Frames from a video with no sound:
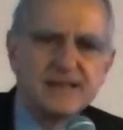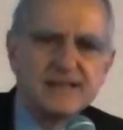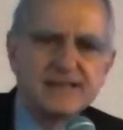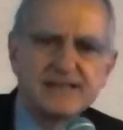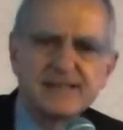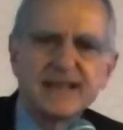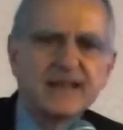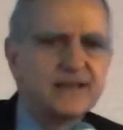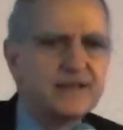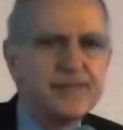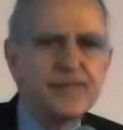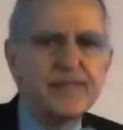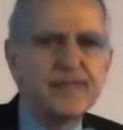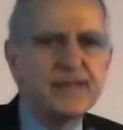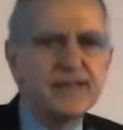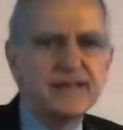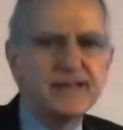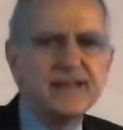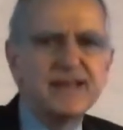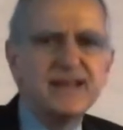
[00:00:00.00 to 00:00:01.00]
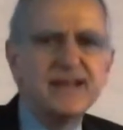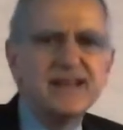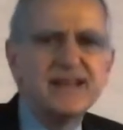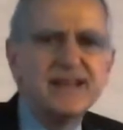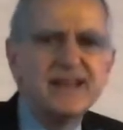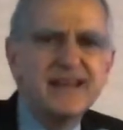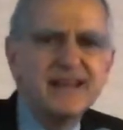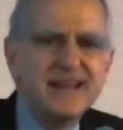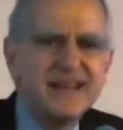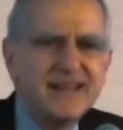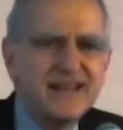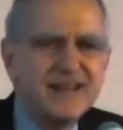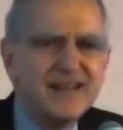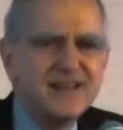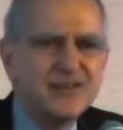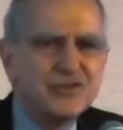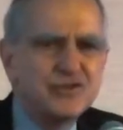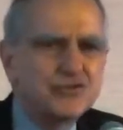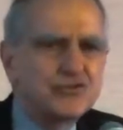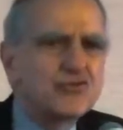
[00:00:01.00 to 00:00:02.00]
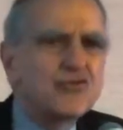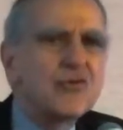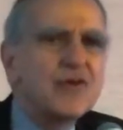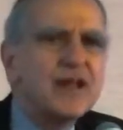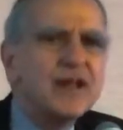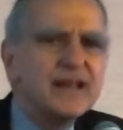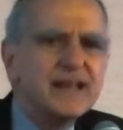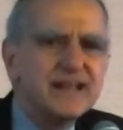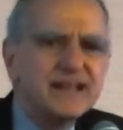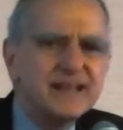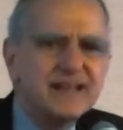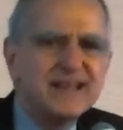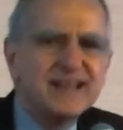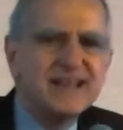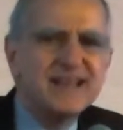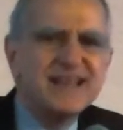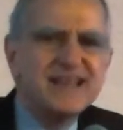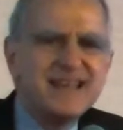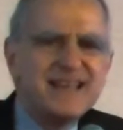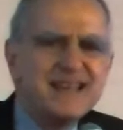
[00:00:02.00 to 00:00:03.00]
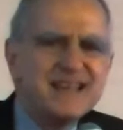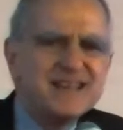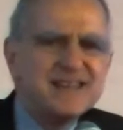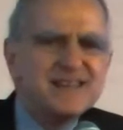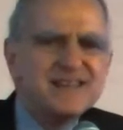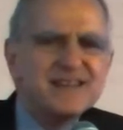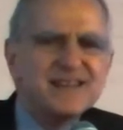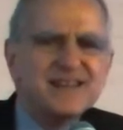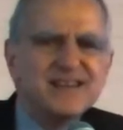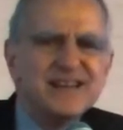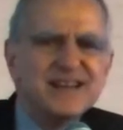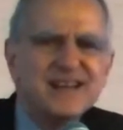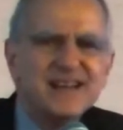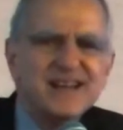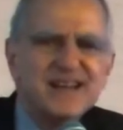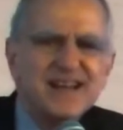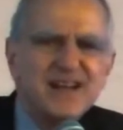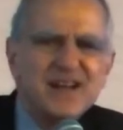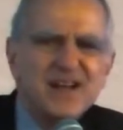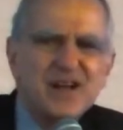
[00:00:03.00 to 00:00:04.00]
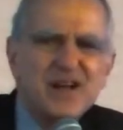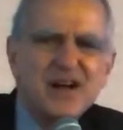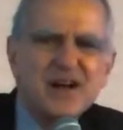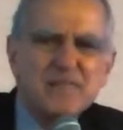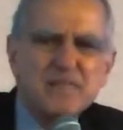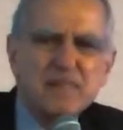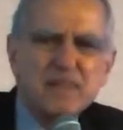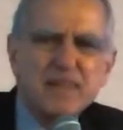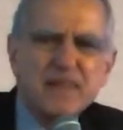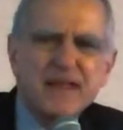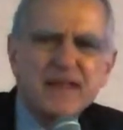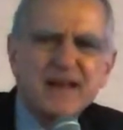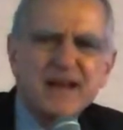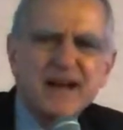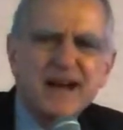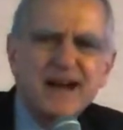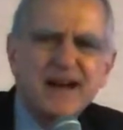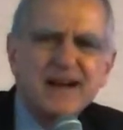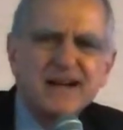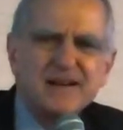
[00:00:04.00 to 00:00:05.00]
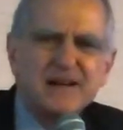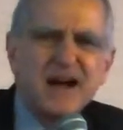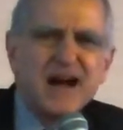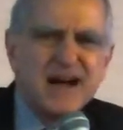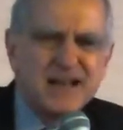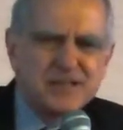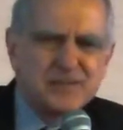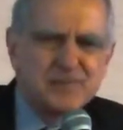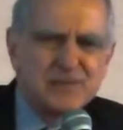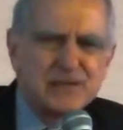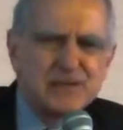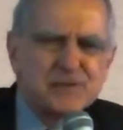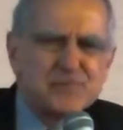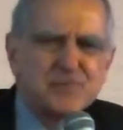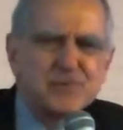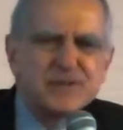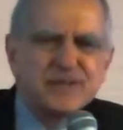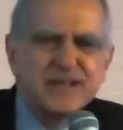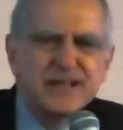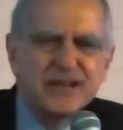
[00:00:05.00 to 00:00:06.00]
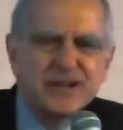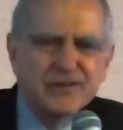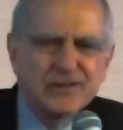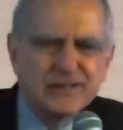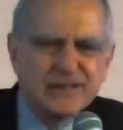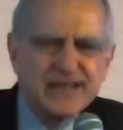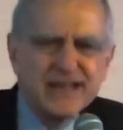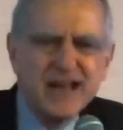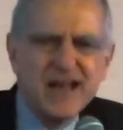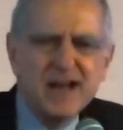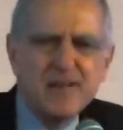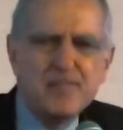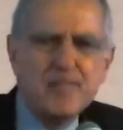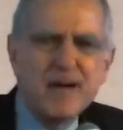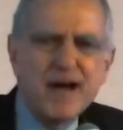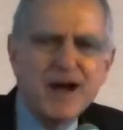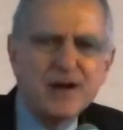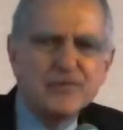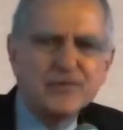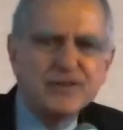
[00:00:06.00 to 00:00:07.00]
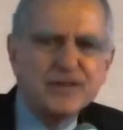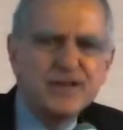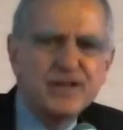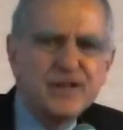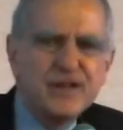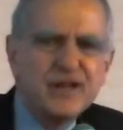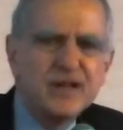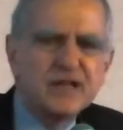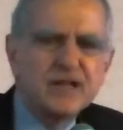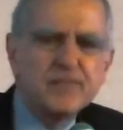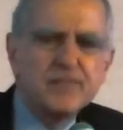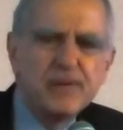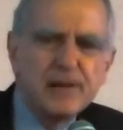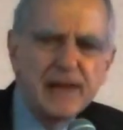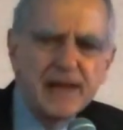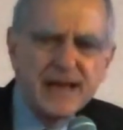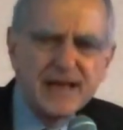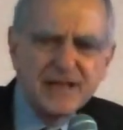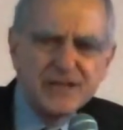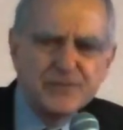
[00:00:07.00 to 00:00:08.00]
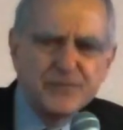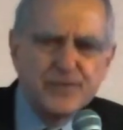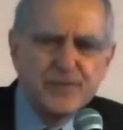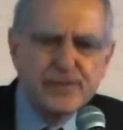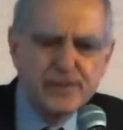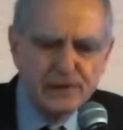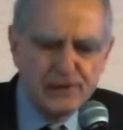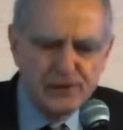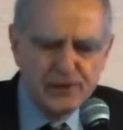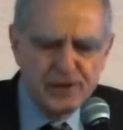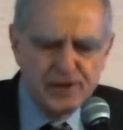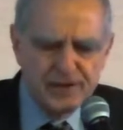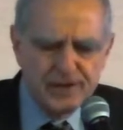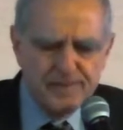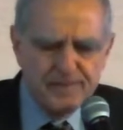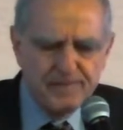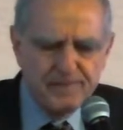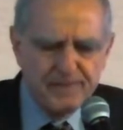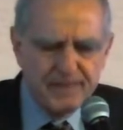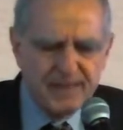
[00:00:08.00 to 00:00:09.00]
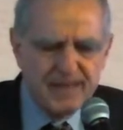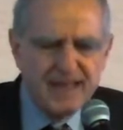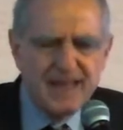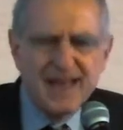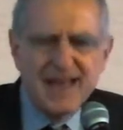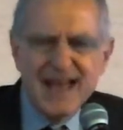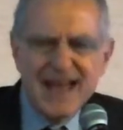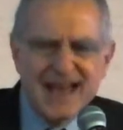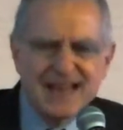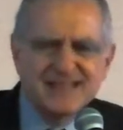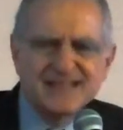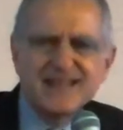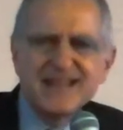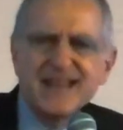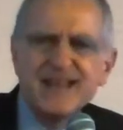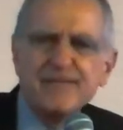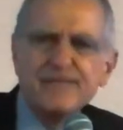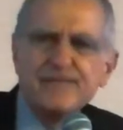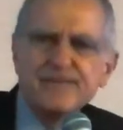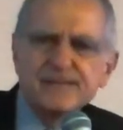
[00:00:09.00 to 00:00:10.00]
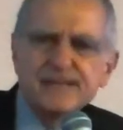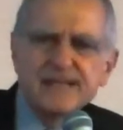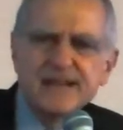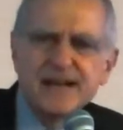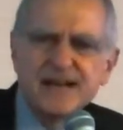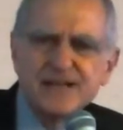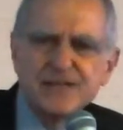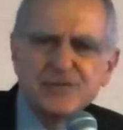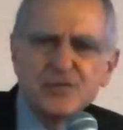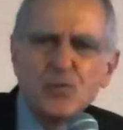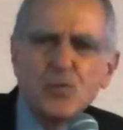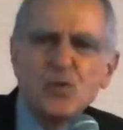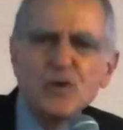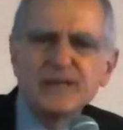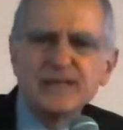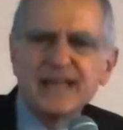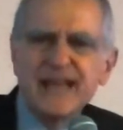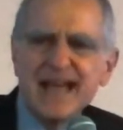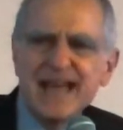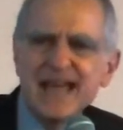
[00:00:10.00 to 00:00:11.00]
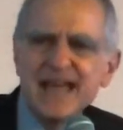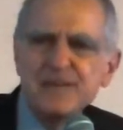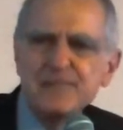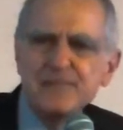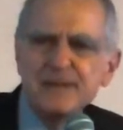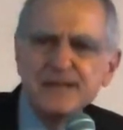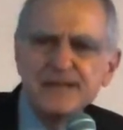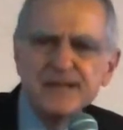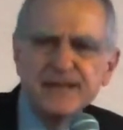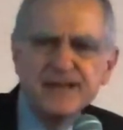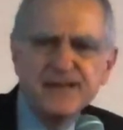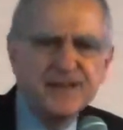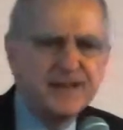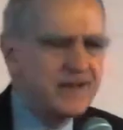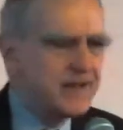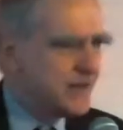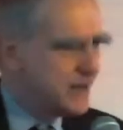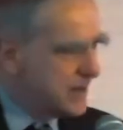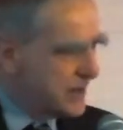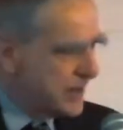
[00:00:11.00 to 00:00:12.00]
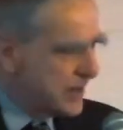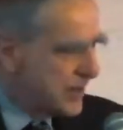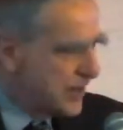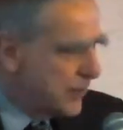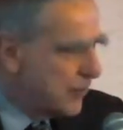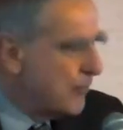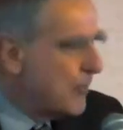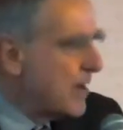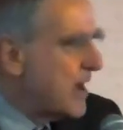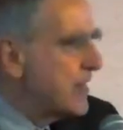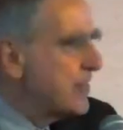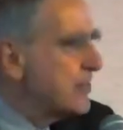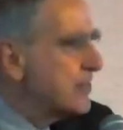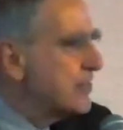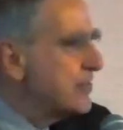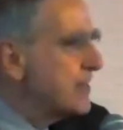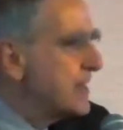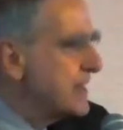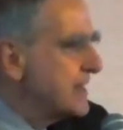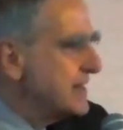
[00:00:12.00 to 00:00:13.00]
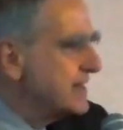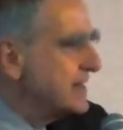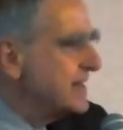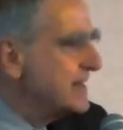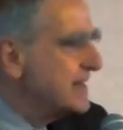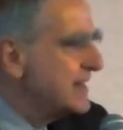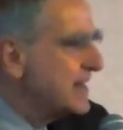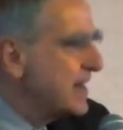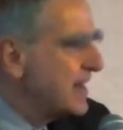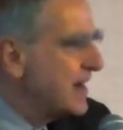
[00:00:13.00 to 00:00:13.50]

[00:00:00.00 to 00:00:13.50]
Second thing, training in hospitals particularly about compliance with the law has to emphasize what can be done rather than